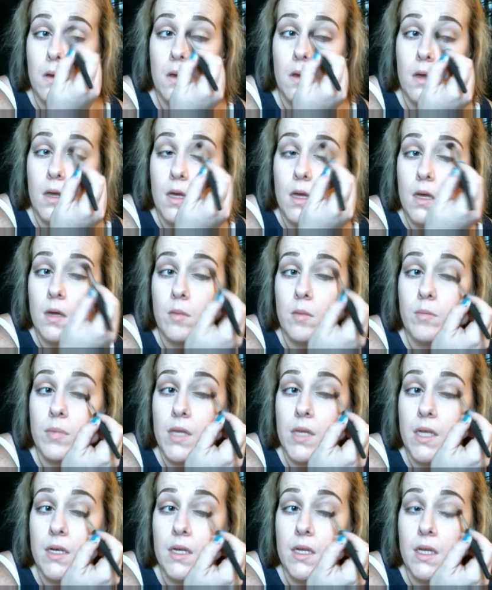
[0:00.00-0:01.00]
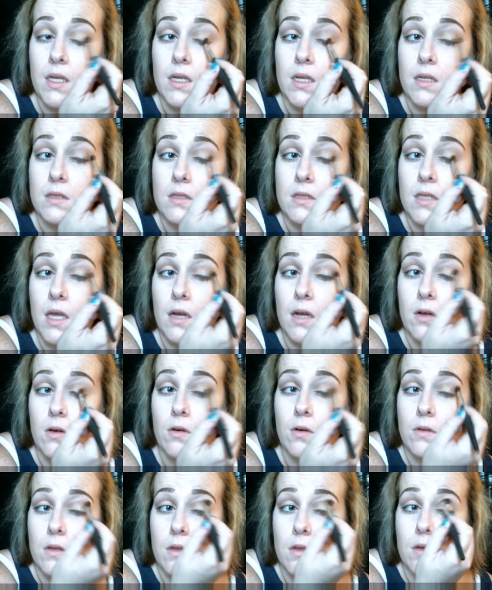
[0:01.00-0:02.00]
and blending it into that
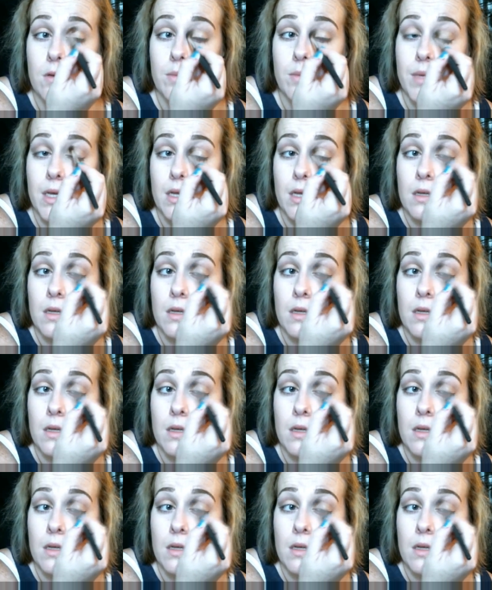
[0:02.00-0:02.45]
gold a little bit.